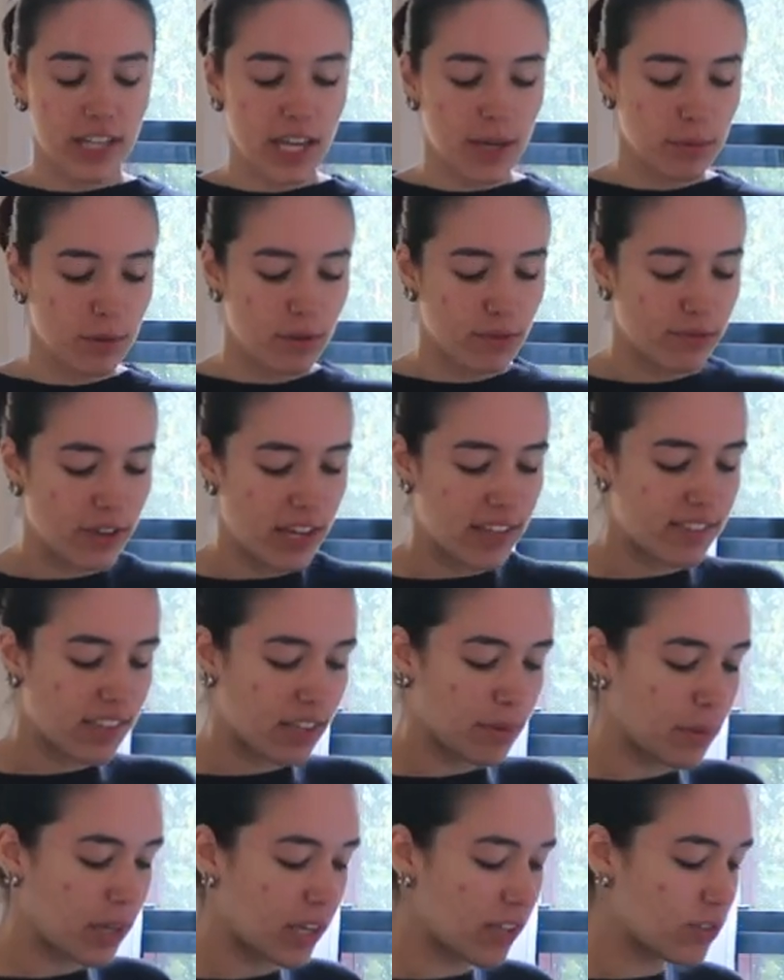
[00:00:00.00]
label
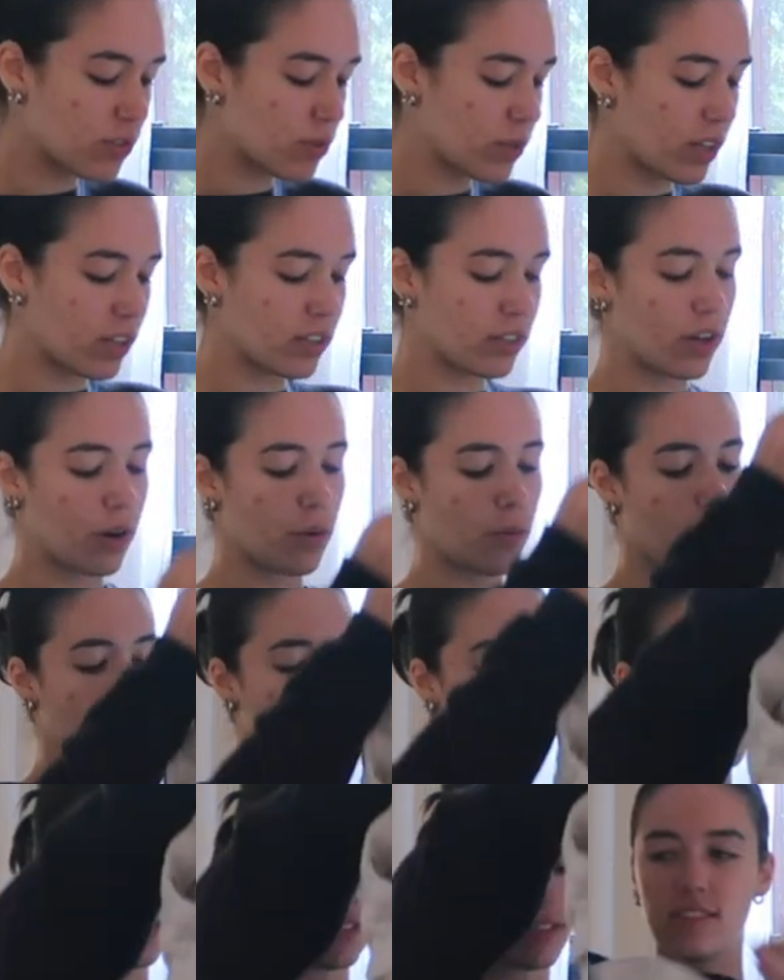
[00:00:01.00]
facing me so that no
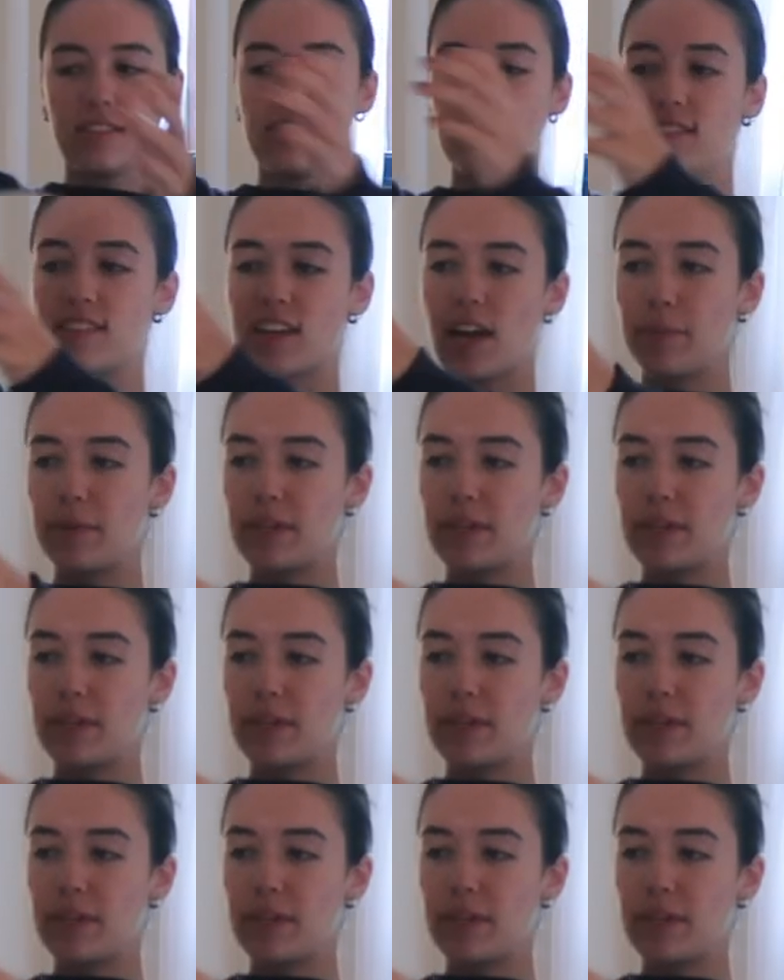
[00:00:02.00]
one sees it.